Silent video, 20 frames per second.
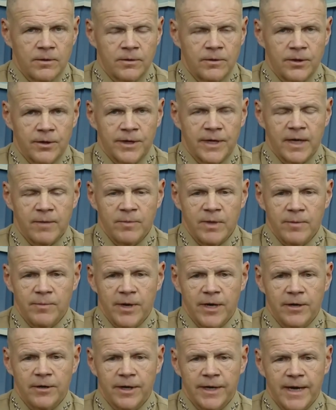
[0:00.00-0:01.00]
there can be
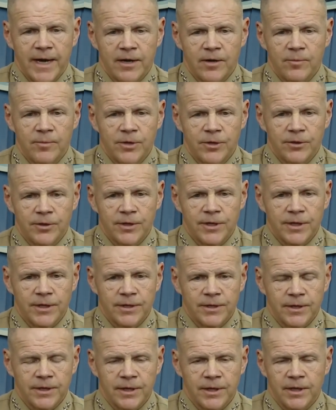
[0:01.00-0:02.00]
better
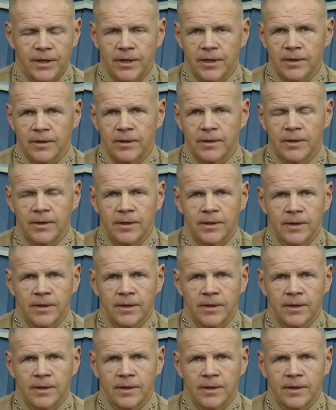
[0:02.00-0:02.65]
accountability, and,